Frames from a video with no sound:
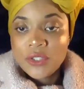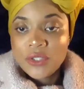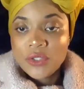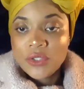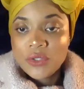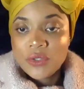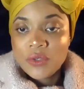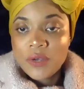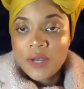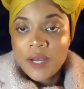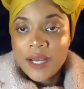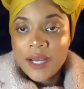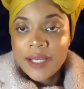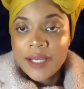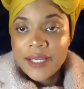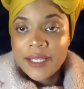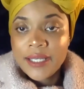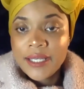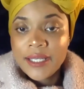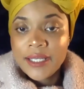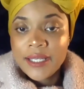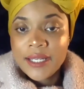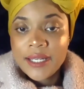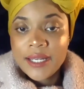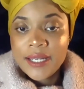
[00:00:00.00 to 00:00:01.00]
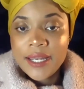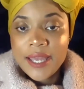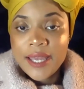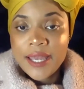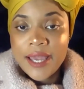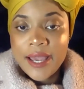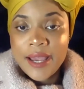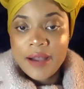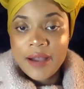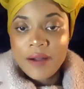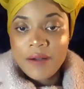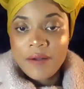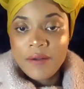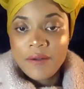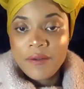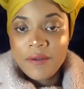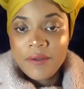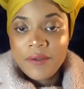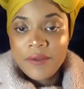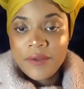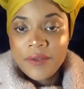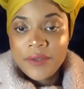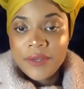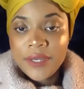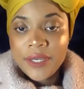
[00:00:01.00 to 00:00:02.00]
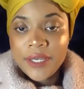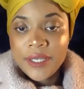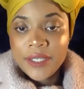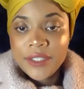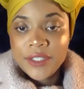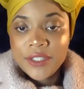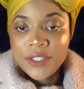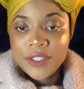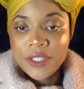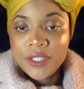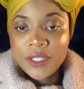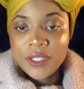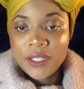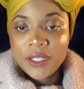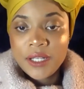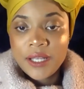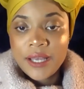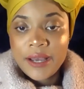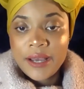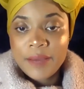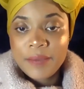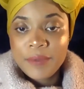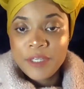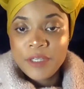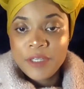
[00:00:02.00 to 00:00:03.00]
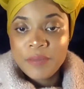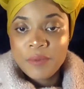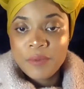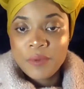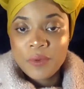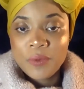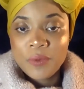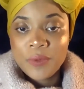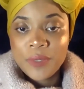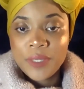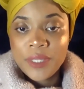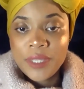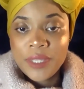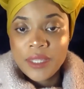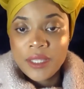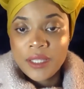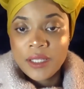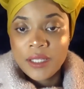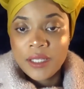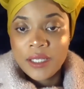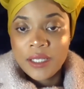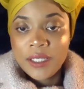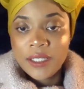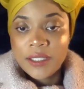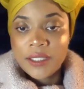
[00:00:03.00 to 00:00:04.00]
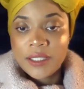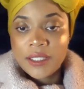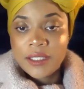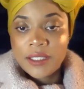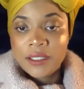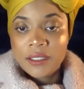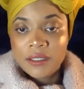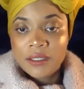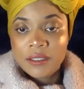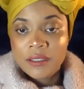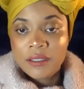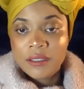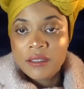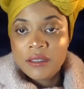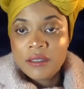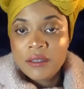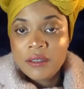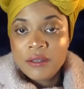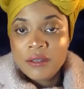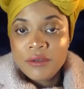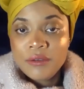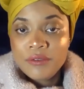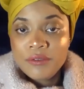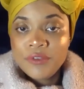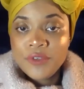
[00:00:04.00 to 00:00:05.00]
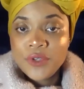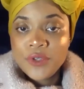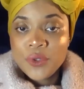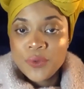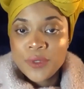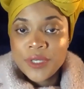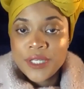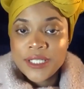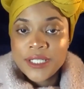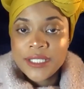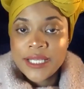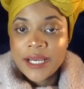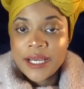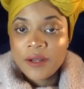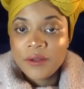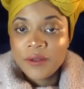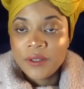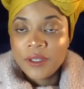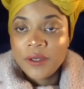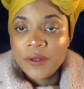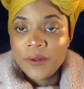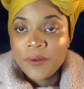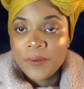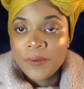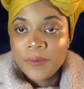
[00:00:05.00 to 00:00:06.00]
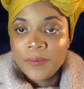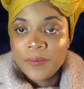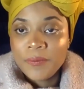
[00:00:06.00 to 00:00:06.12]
Try it now. It should allow people with the link to view and download.